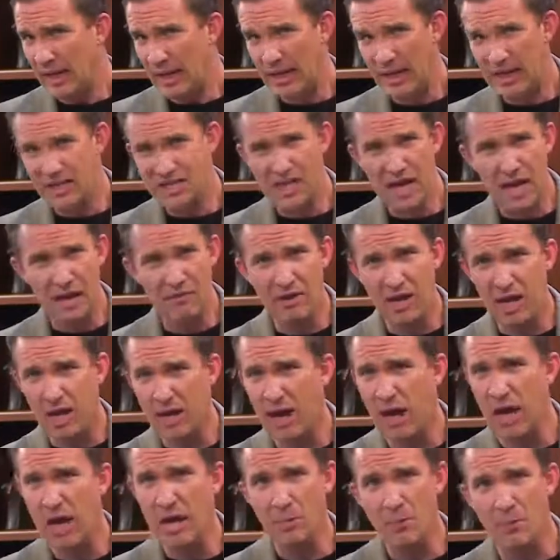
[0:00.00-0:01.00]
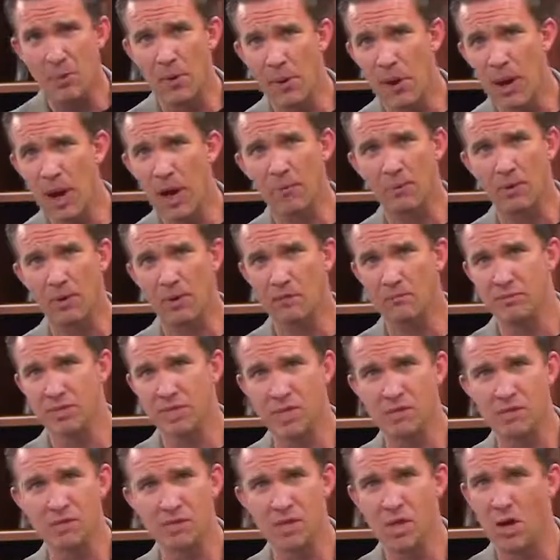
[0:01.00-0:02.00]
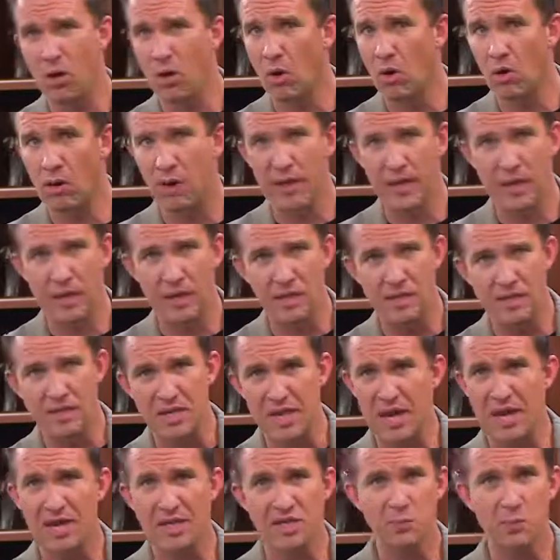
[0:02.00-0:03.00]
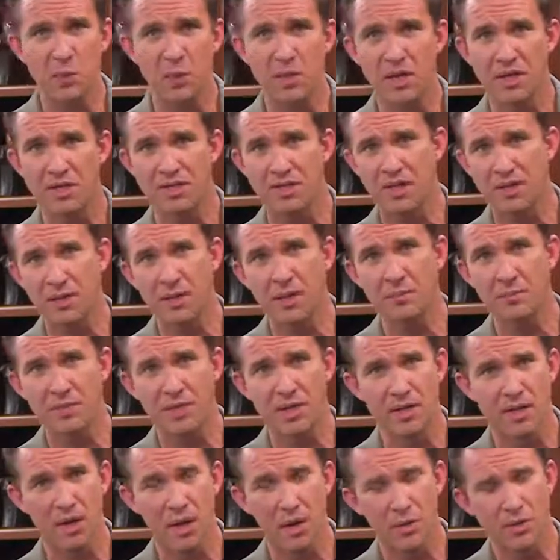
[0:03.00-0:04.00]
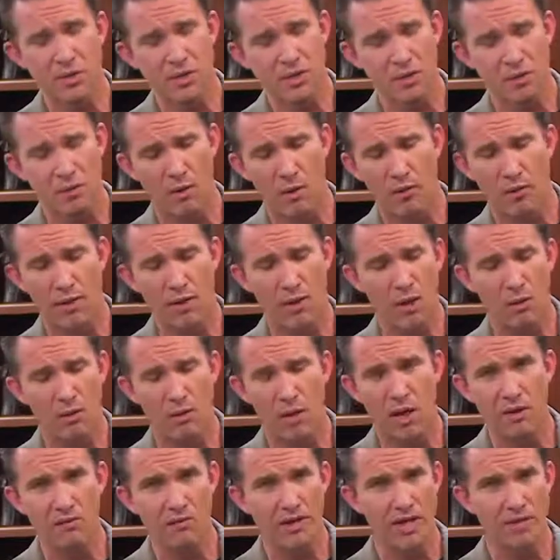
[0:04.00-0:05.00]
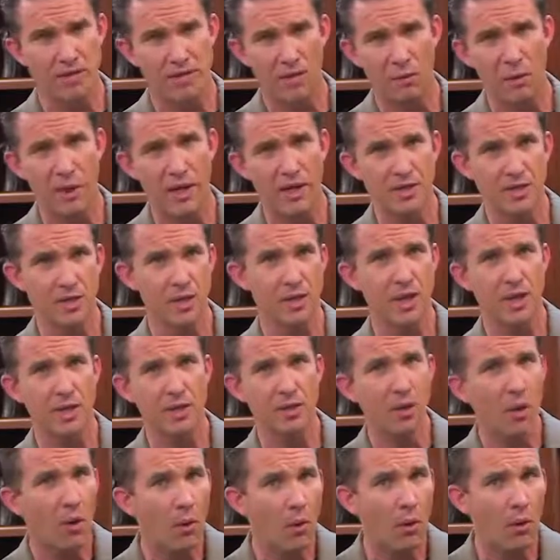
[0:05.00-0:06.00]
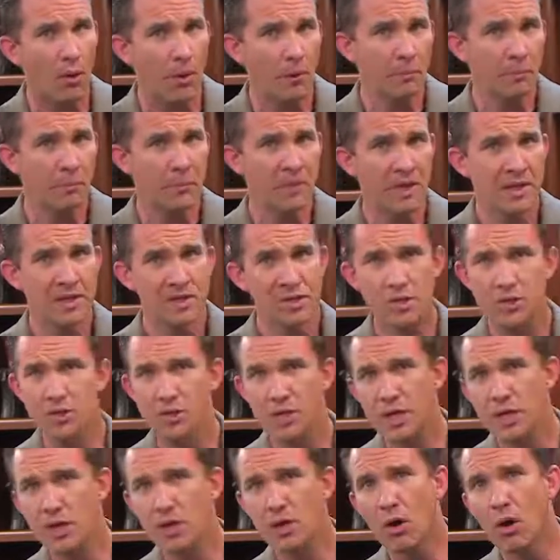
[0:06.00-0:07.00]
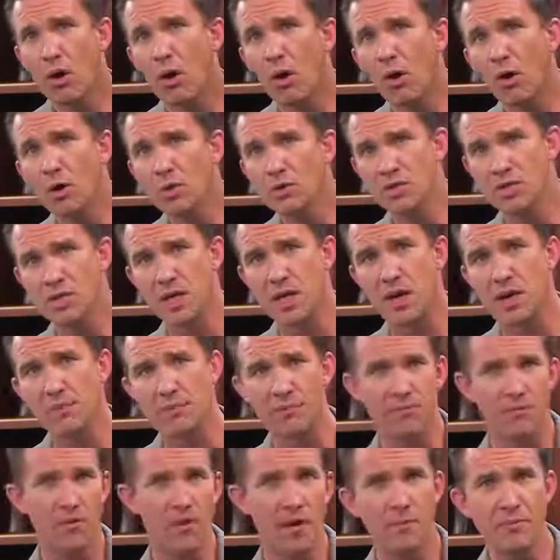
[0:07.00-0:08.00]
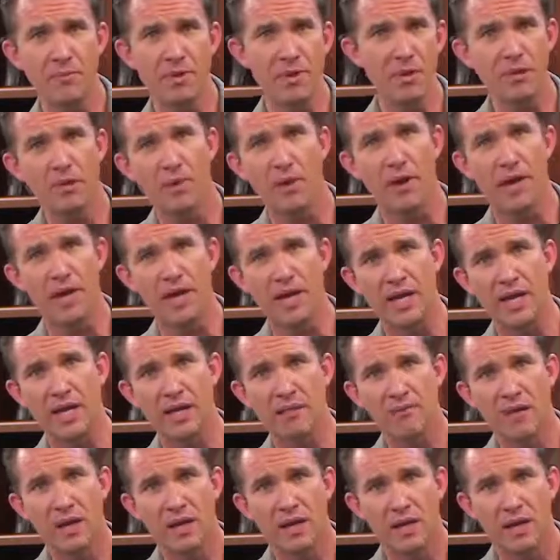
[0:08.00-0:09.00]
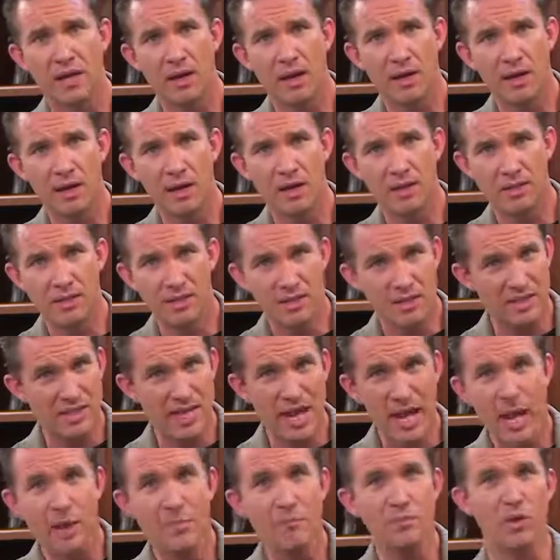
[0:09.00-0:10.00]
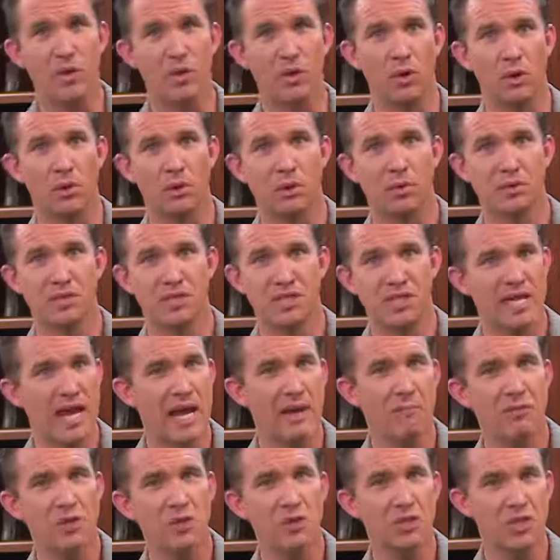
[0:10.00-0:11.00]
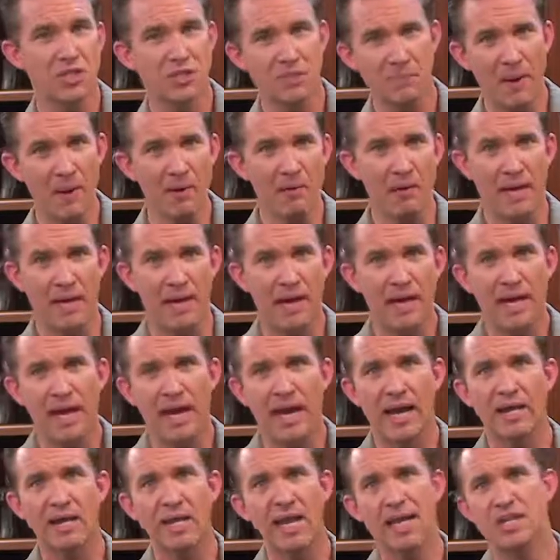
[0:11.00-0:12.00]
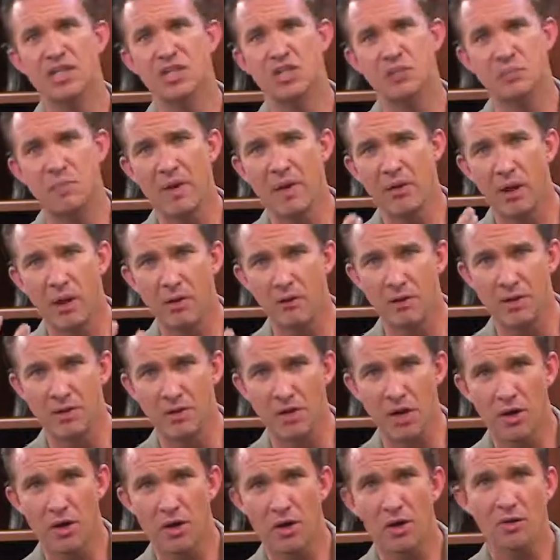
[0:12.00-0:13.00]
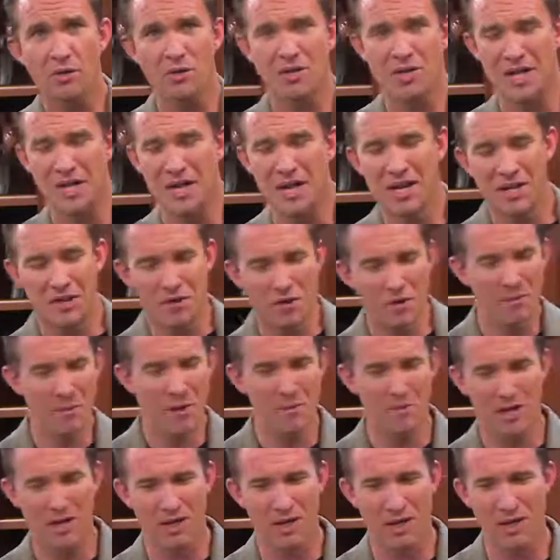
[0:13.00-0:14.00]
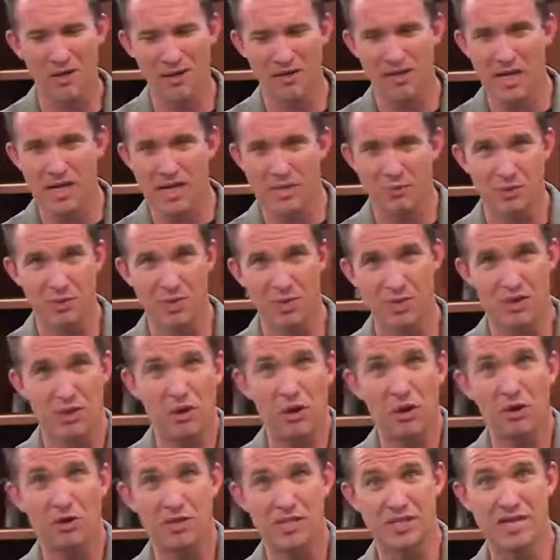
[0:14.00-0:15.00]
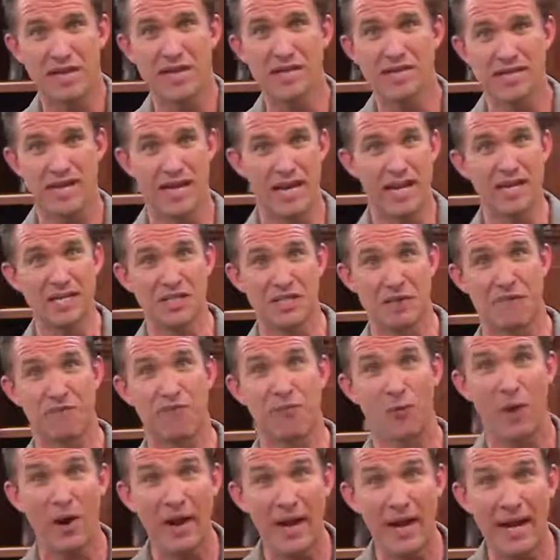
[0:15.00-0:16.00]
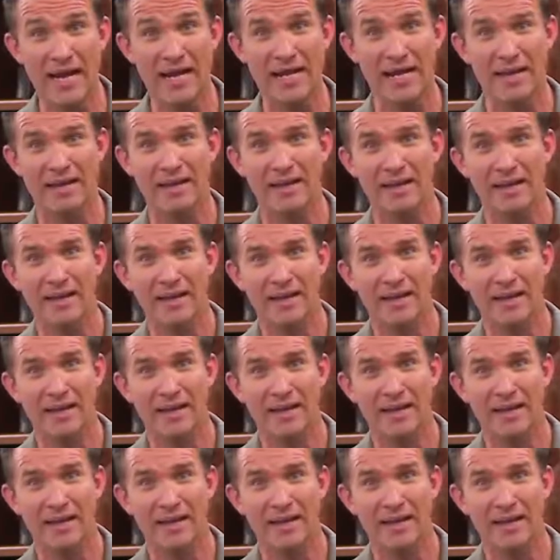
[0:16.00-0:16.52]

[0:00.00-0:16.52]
He's having a lot of problems, and so in a desperate attempt, he goes to what we know of as the witch in Endor. She calls up from the grave uh, Samuel, Samuel's spirit, and that spirit returns. And you remember the context when Saul sees it, he's afraid.